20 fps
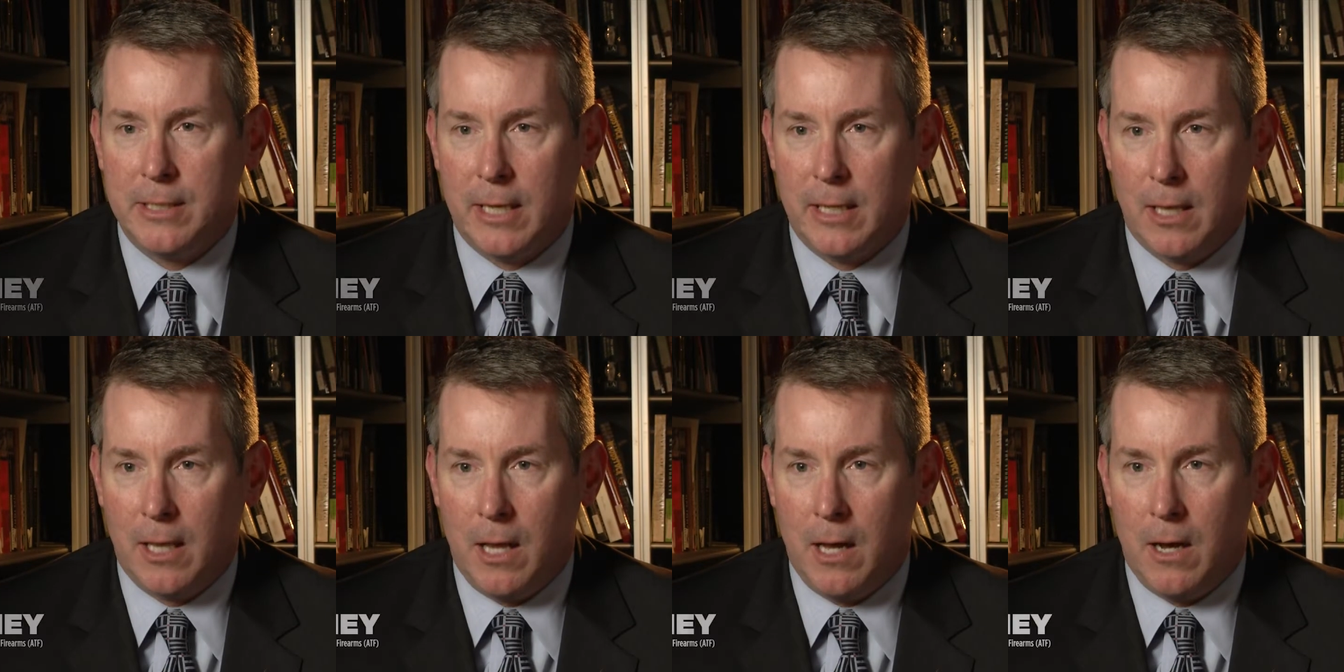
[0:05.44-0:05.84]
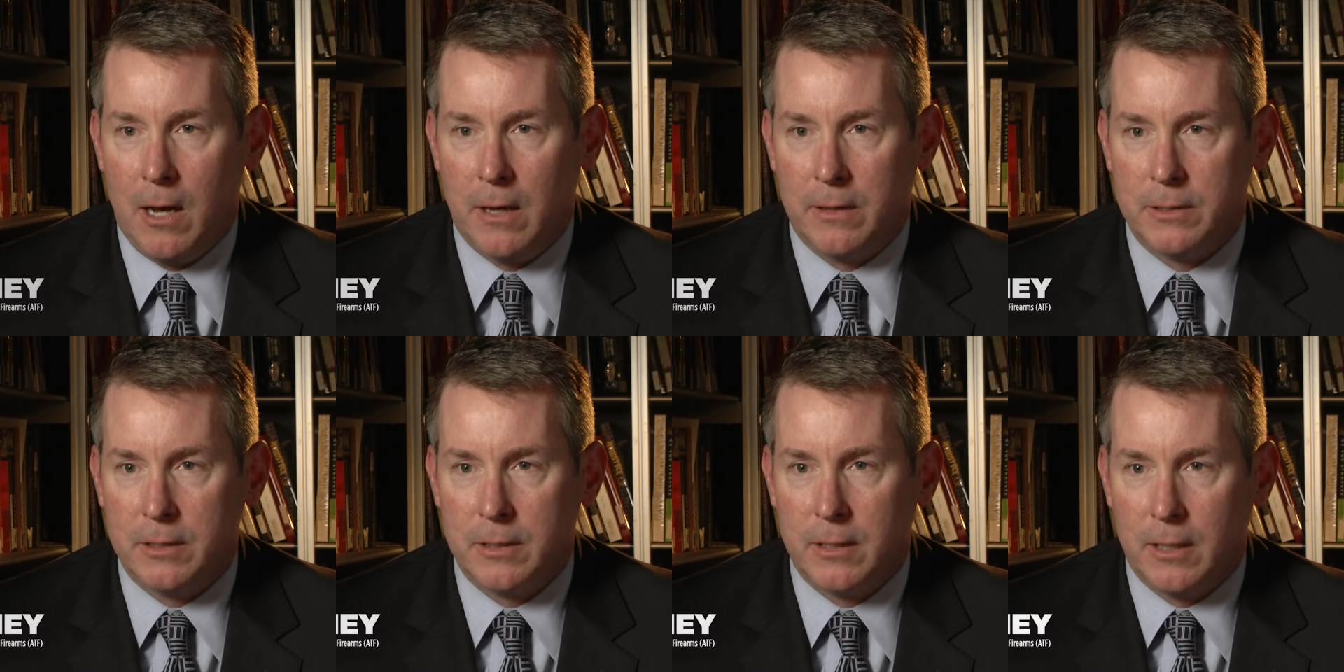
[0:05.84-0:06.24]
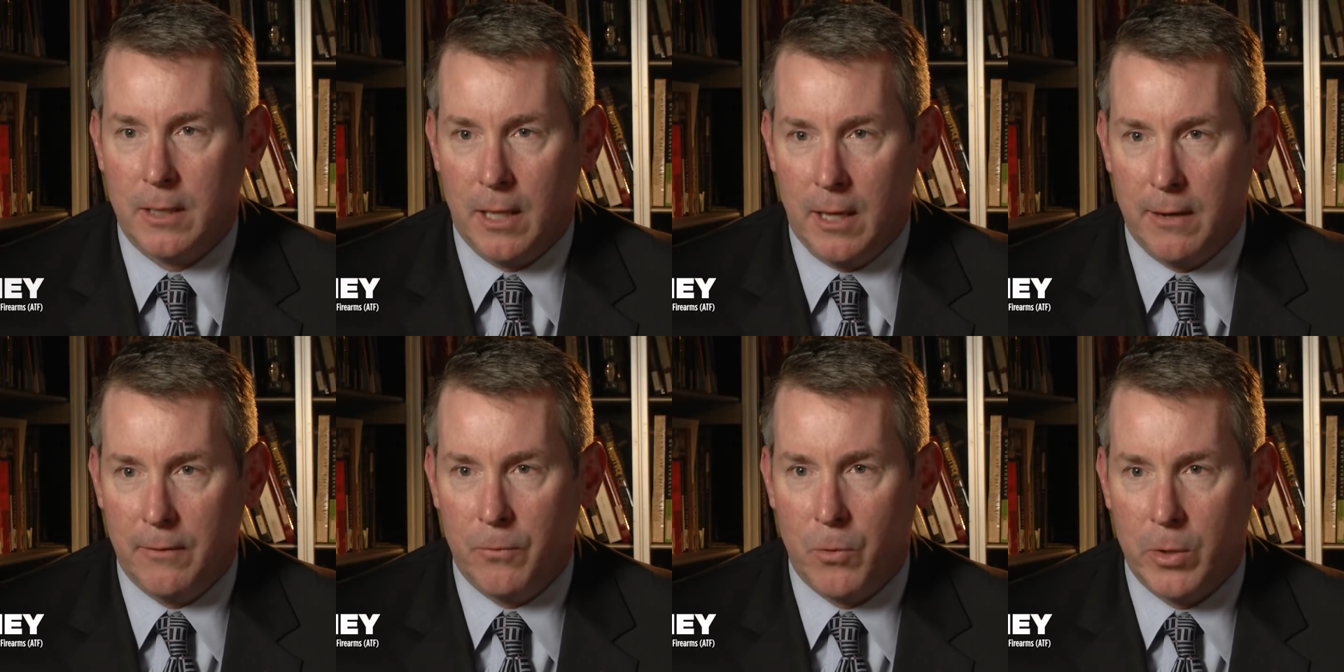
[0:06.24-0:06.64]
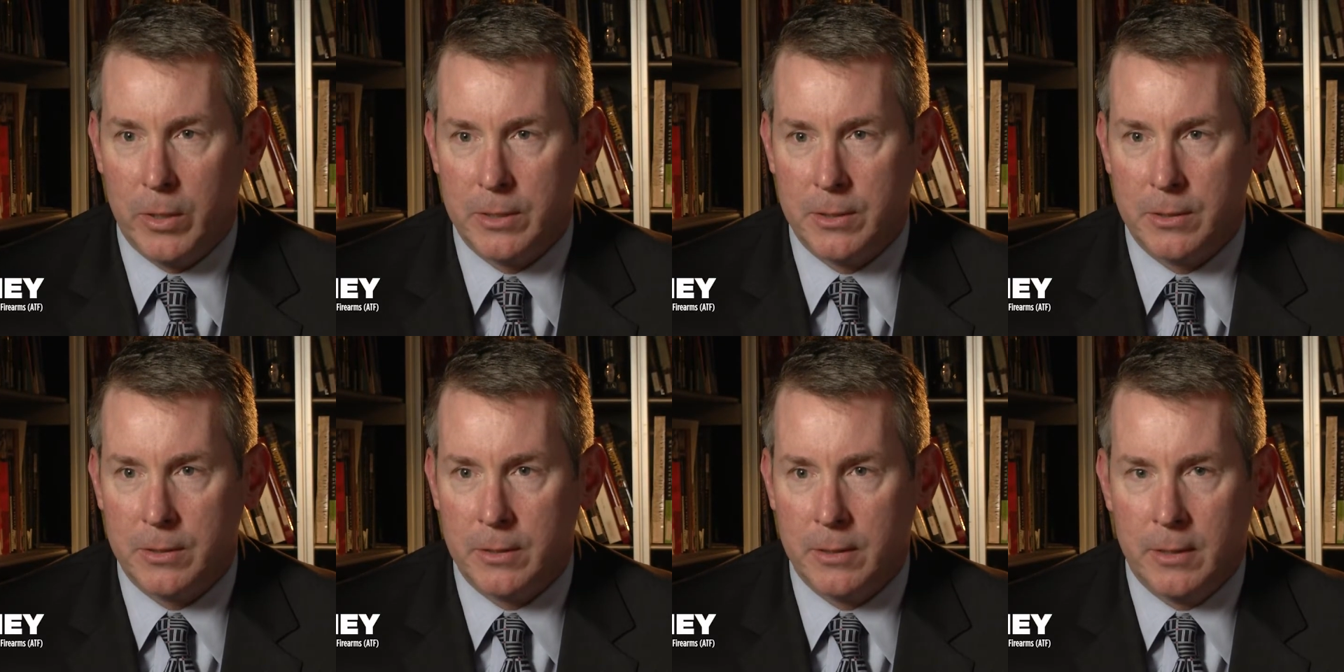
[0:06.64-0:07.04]
that lost loved
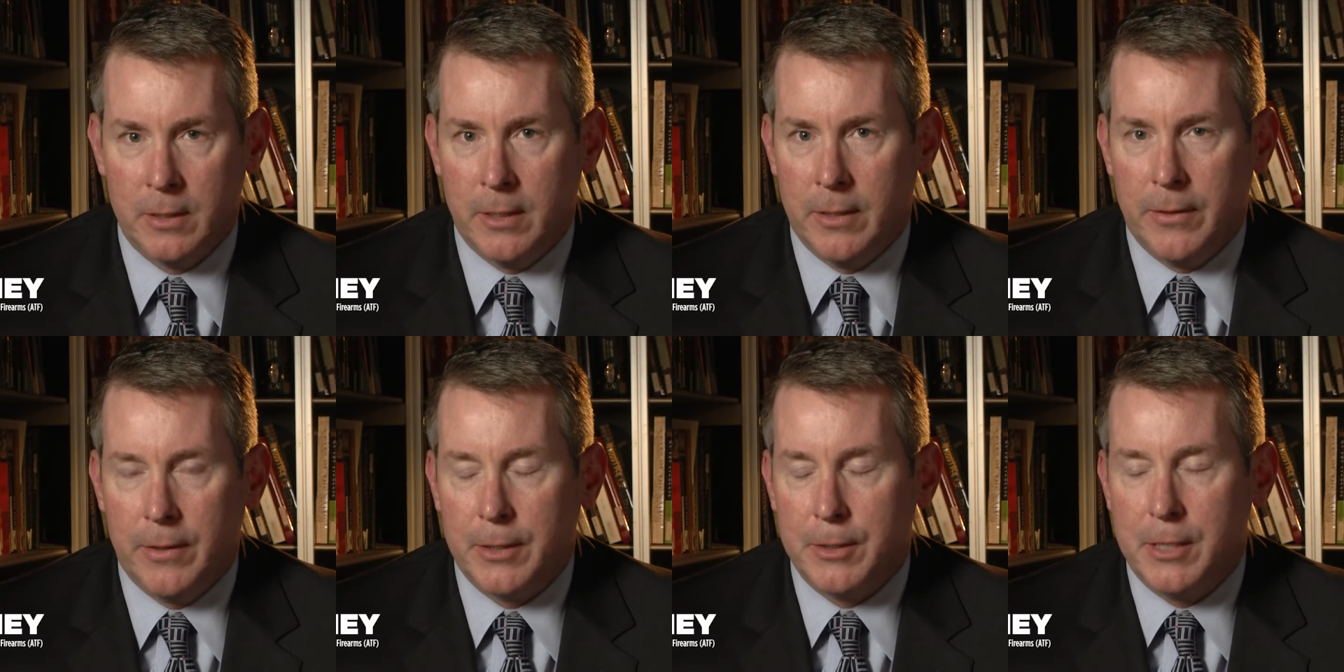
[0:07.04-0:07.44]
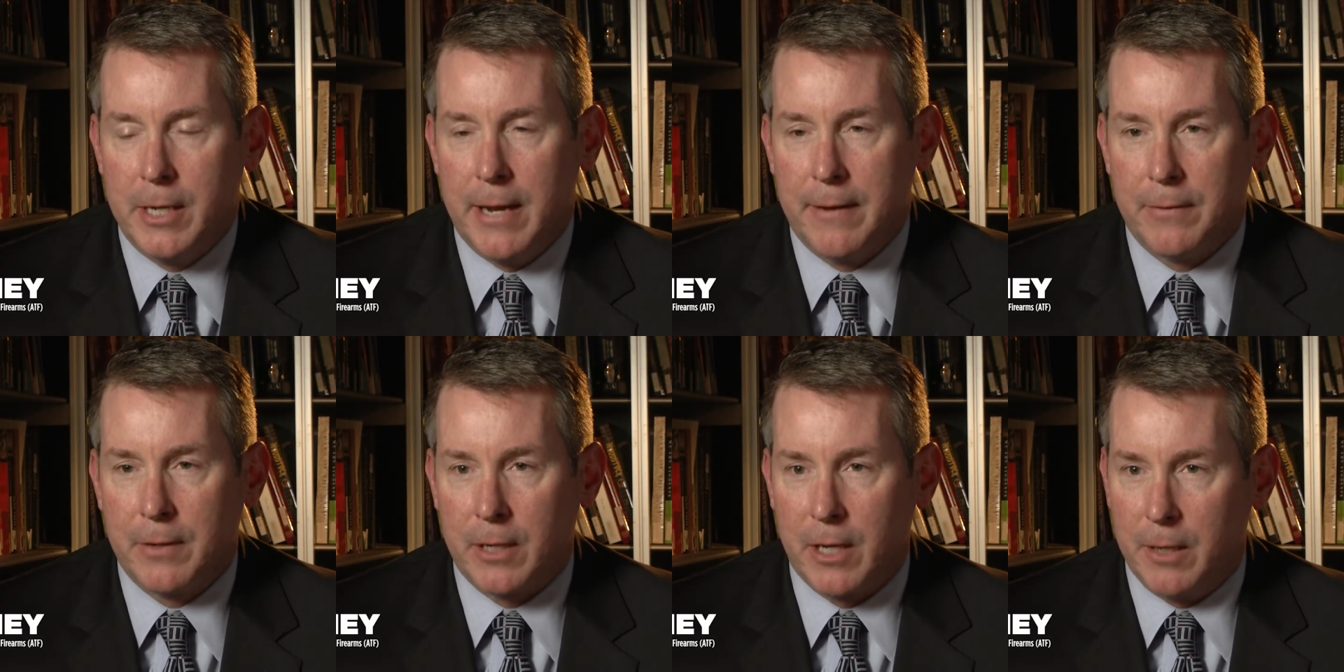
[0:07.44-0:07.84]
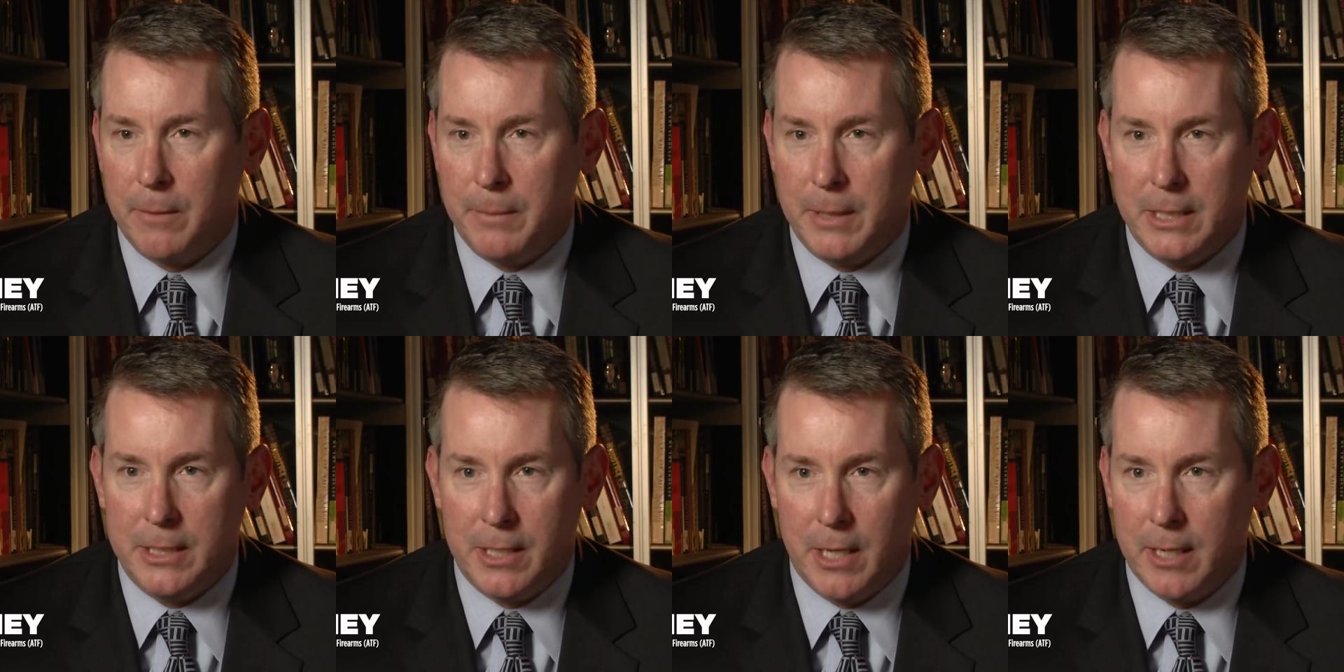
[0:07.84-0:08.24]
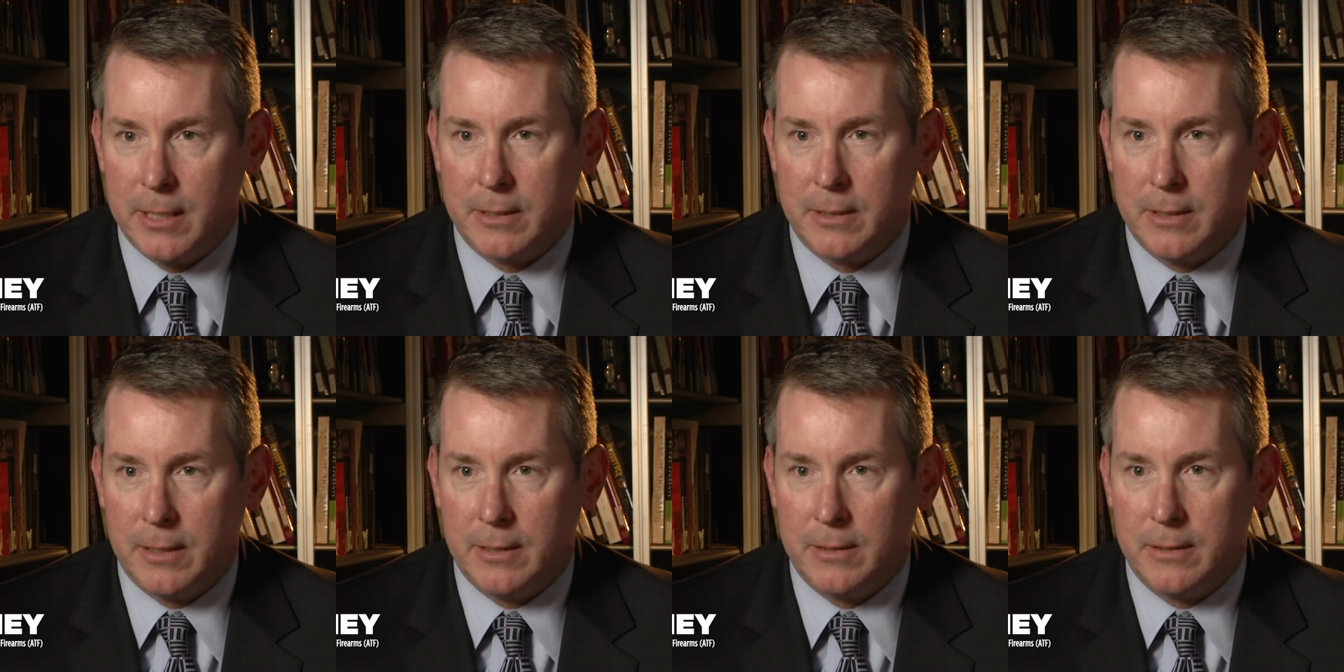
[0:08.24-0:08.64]
ones, there's never going to be
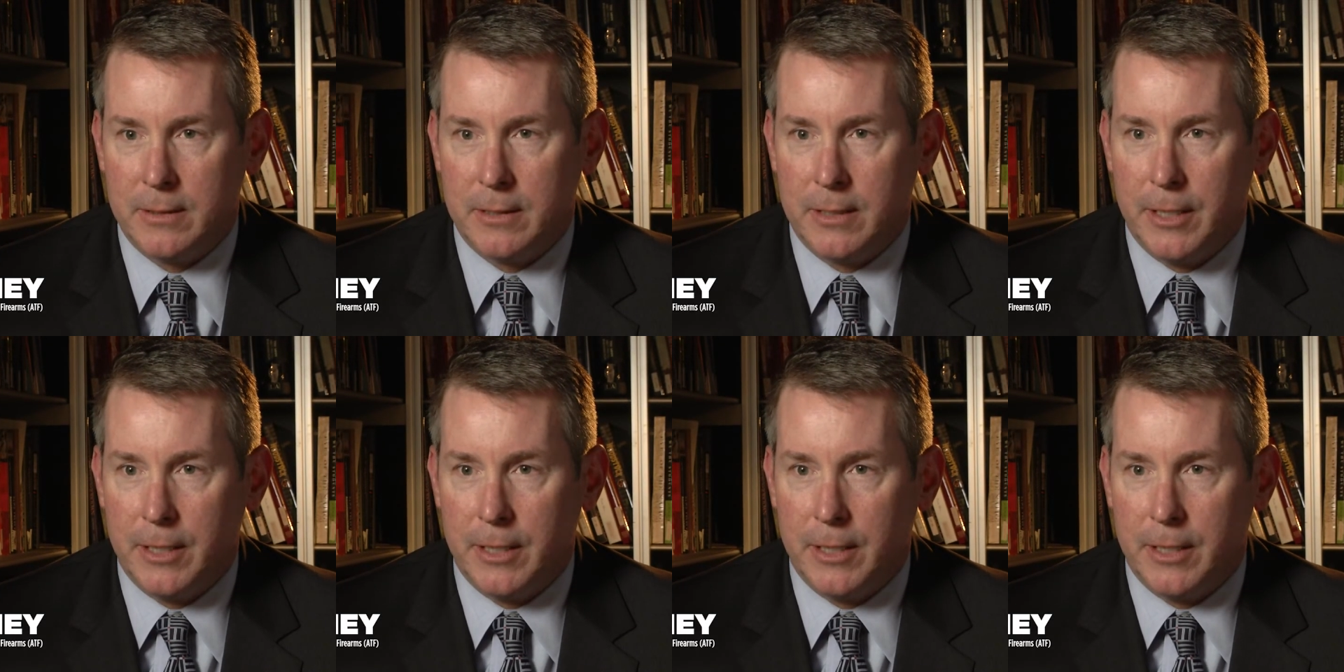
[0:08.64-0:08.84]
justice.